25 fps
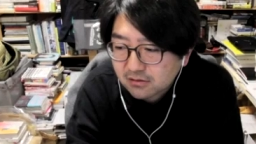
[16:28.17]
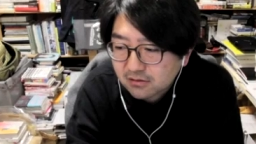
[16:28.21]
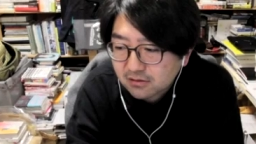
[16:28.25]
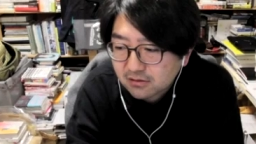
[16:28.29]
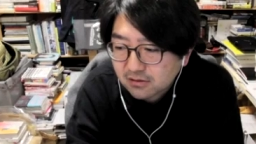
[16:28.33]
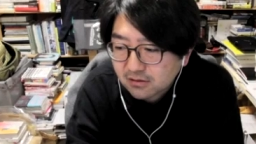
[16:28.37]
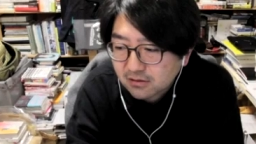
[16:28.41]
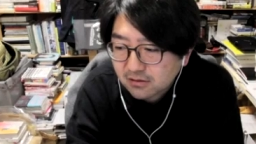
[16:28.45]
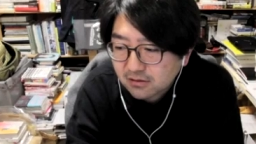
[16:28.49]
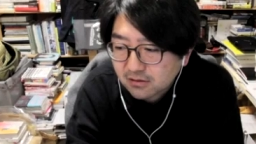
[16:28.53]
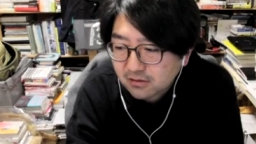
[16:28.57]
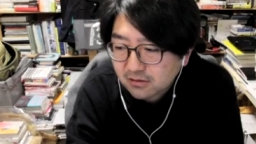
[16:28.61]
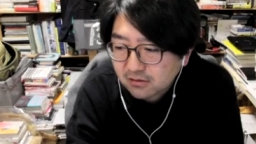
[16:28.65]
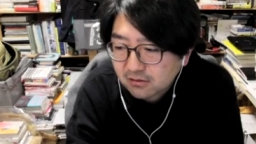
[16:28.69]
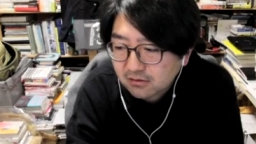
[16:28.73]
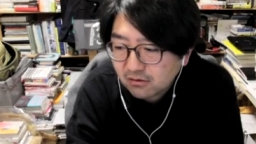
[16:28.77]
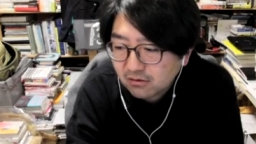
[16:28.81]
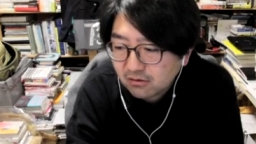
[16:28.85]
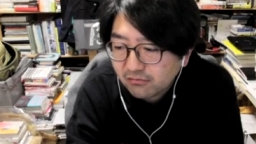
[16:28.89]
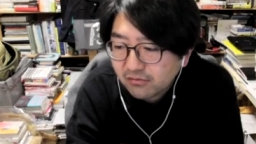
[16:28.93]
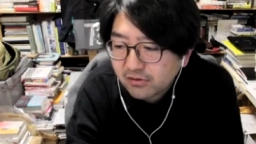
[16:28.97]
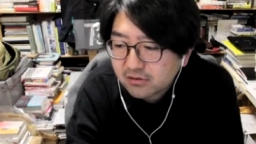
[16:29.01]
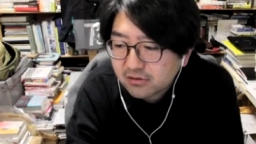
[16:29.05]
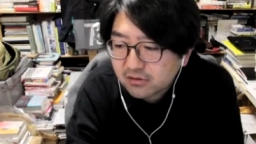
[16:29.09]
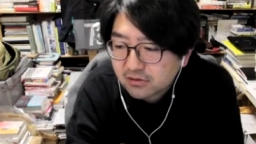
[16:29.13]

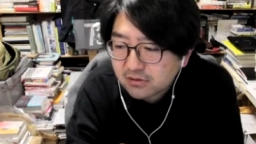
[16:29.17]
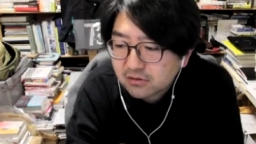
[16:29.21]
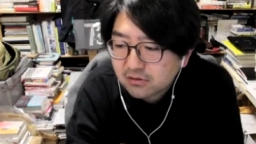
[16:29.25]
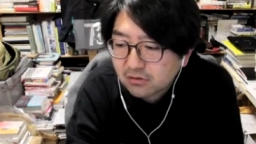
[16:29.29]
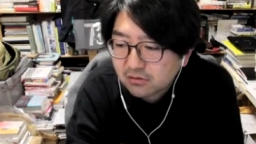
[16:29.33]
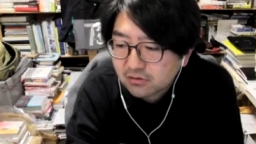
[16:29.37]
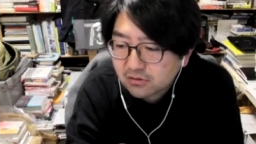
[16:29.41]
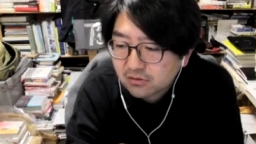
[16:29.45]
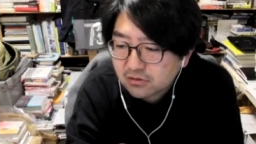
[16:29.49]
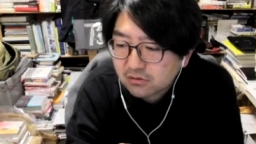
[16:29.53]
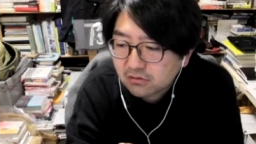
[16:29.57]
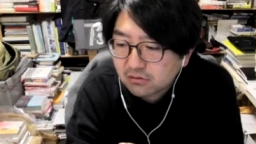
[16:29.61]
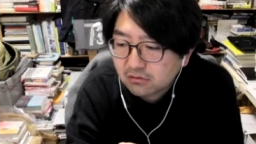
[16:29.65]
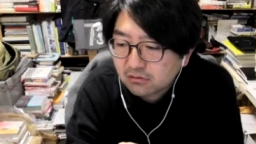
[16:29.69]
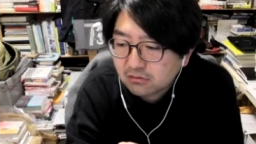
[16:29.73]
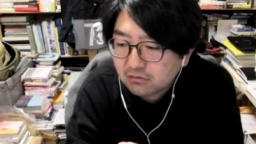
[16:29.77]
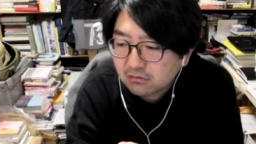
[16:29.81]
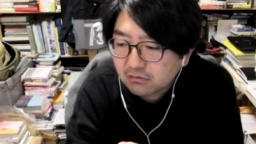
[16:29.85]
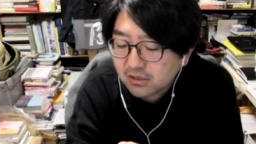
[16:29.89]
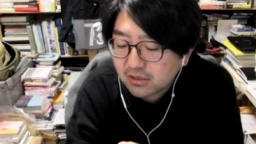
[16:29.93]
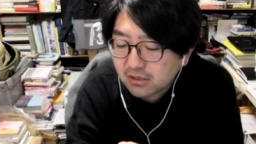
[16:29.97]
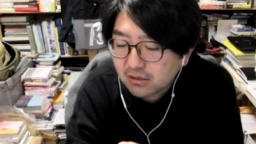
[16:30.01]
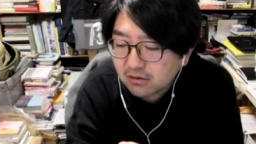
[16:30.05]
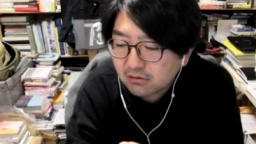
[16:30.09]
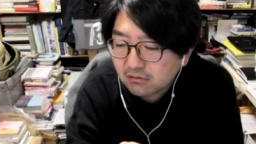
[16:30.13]
COVID is also
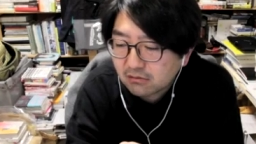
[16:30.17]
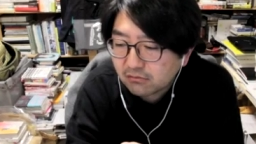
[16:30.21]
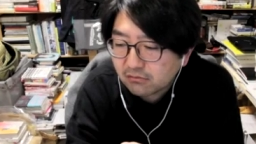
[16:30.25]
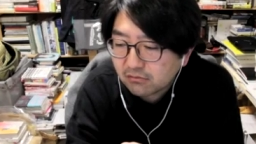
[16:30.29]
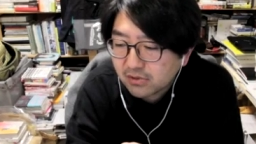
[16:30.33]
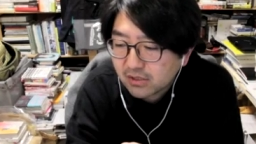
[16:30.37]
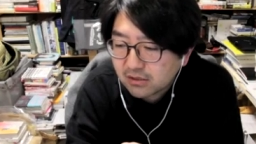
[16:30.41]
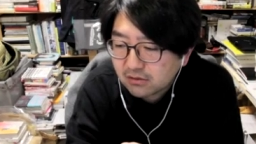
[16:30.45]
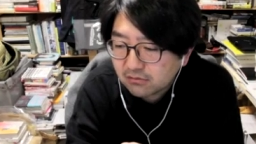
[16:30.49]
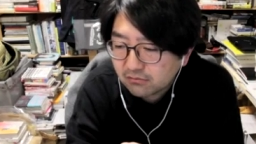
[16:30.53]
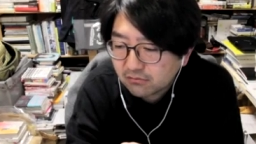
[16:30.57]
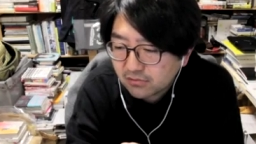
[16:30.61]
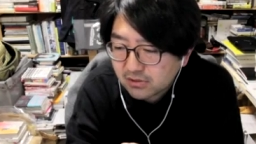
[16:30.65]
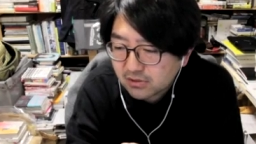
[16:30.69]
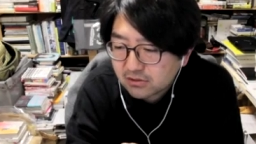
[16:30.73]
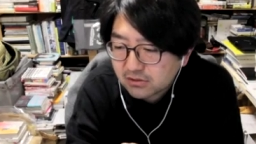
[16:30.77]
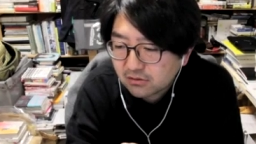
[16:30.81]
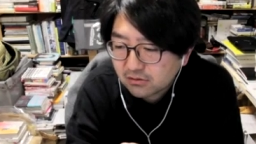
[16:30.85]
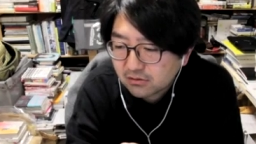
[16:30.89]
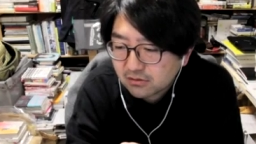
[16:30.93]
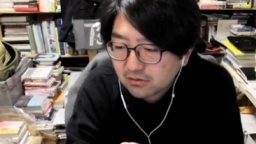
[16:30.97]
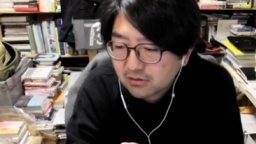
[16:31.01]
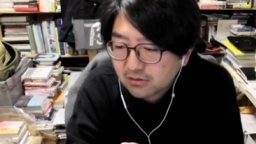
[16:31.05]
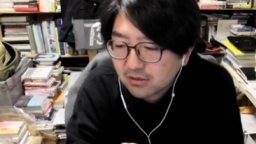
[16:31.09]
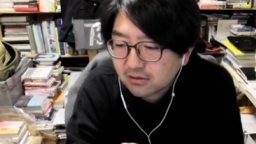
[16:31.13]
like we
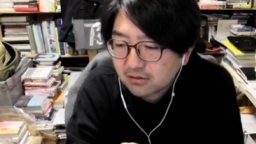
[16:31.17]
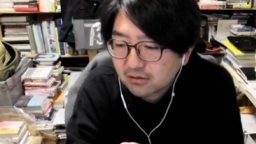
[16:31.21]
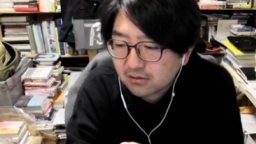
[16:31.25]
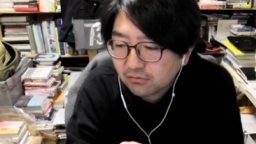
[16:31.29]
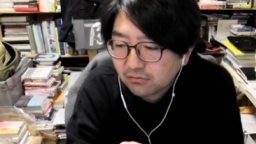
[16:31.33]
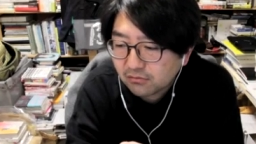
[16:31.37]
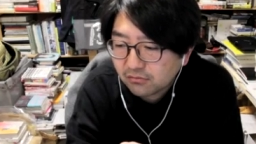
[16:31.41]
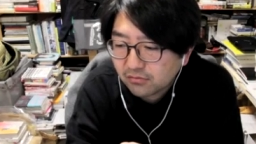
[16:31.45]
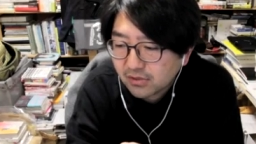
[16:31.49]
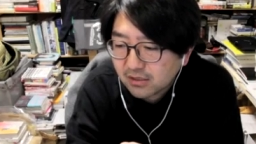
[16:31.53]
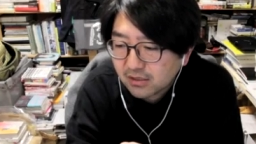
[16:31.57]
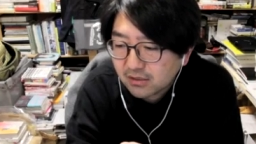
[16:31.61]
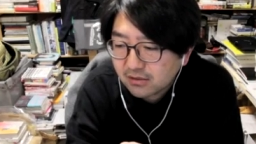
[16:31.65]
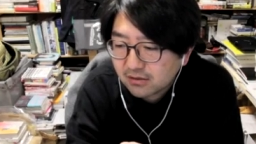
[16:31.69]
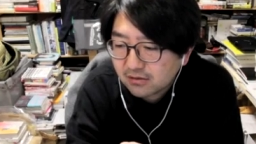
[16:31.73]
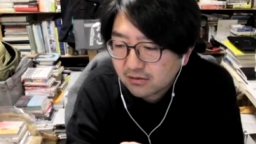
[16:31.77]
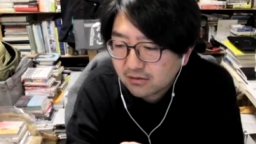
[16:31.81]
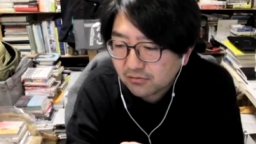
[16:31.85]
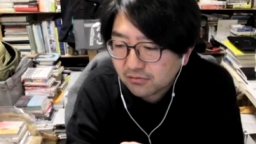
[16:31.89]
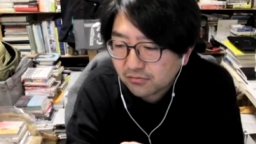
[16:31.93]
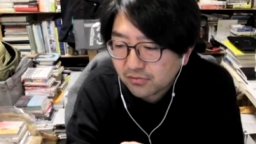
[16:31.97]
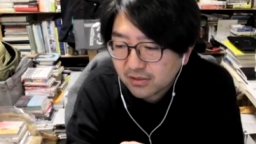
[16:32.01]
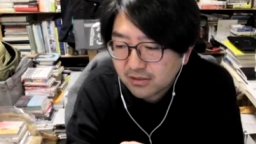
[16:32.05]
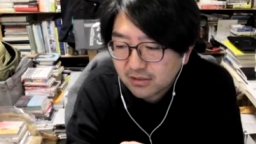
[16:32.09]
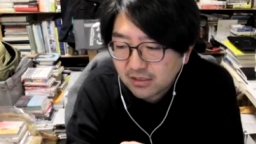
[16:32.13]
thought that we
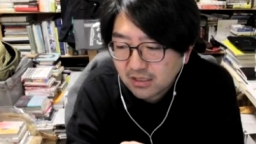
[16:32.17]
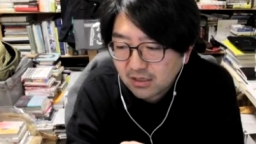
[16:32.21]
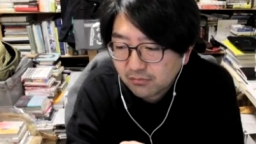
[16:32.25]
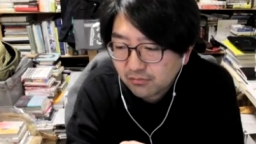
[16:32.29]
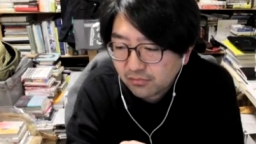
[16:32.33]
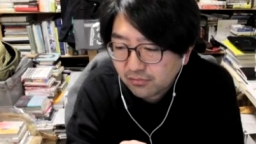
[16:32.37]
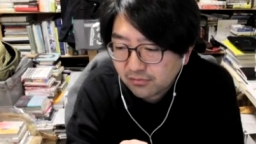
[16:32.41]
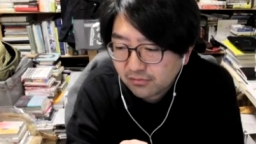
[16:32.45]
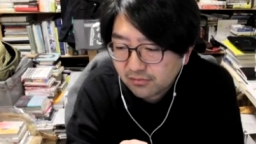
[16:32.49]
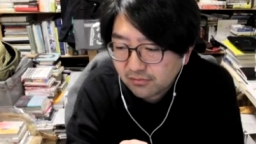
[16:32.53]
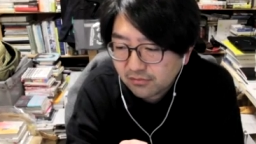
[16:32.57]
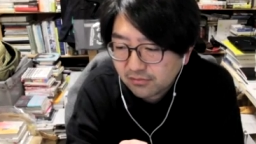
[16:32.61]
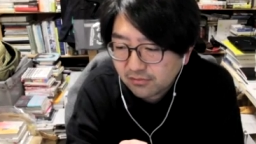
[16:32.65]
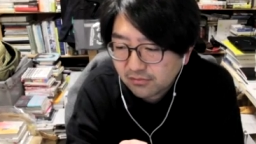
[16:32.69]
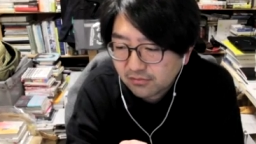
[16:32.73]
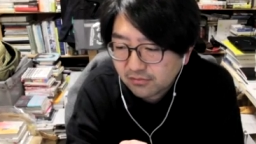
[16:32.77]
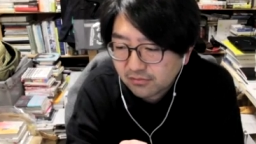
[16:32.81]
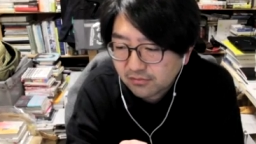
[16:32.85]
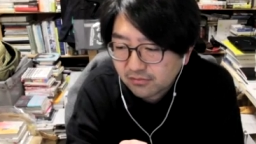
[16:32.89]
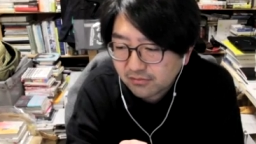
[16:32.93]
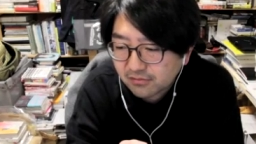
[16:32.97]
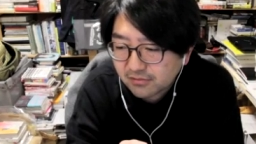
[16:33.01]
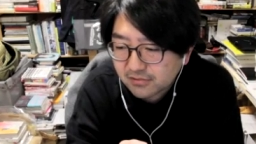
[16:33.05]
never